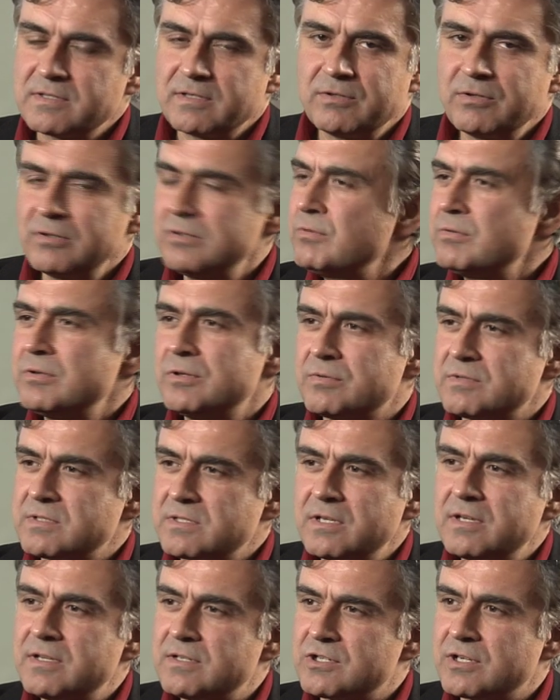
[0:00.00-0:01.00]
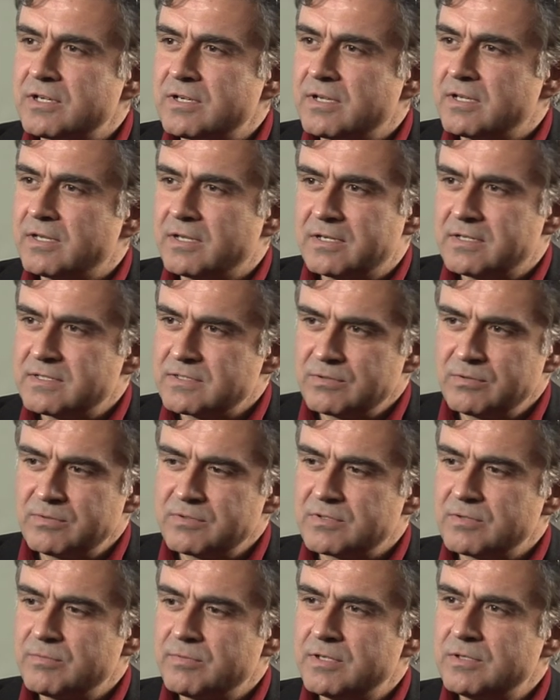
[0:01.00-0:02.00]
And not only on stage, I guess
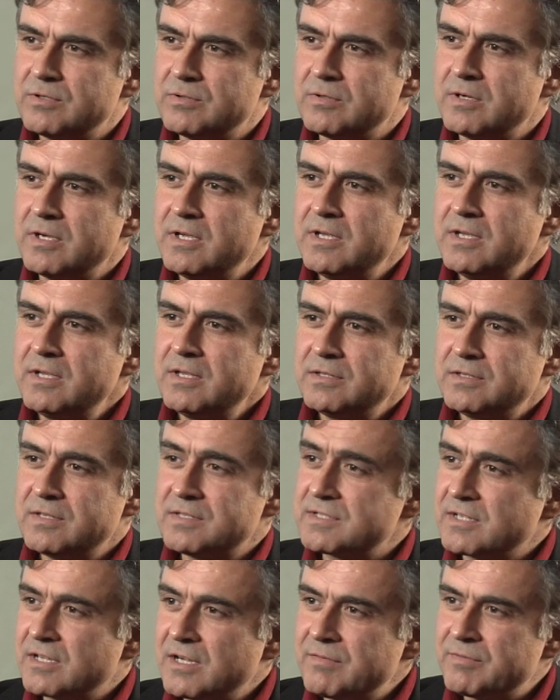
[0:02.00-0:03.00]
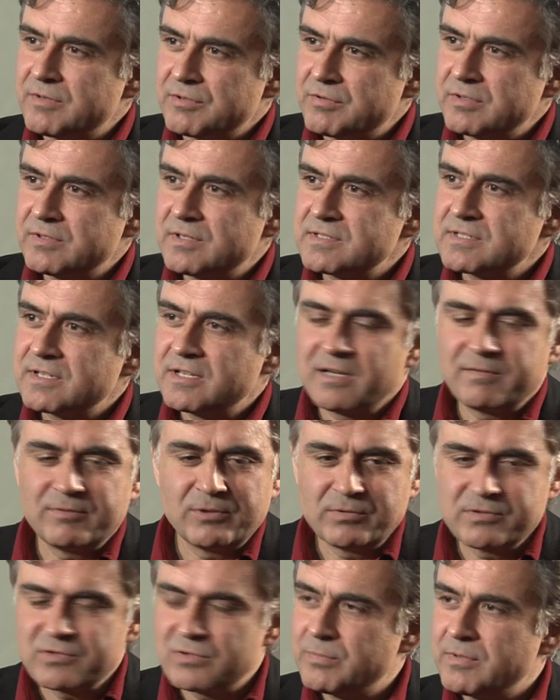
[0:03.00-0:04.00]
also when you rediscover
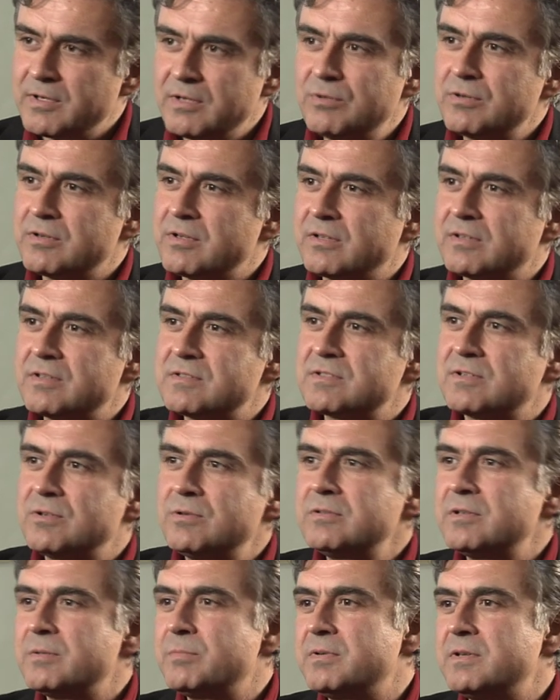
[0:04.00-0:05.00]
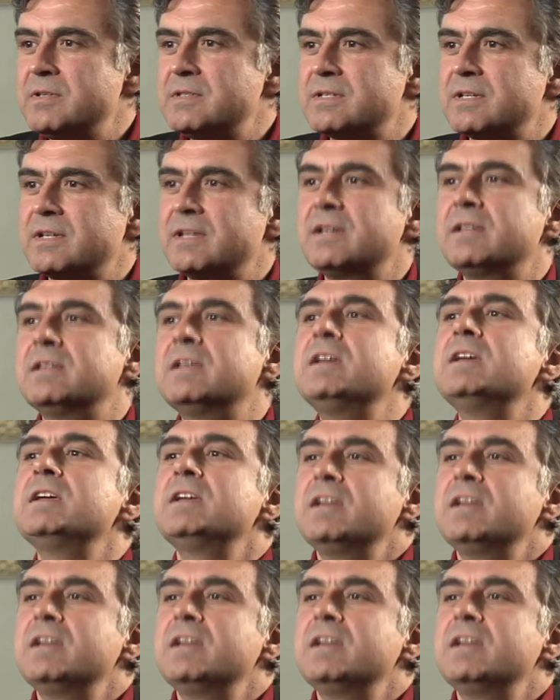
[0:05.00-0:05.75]
also by looking the score piece again,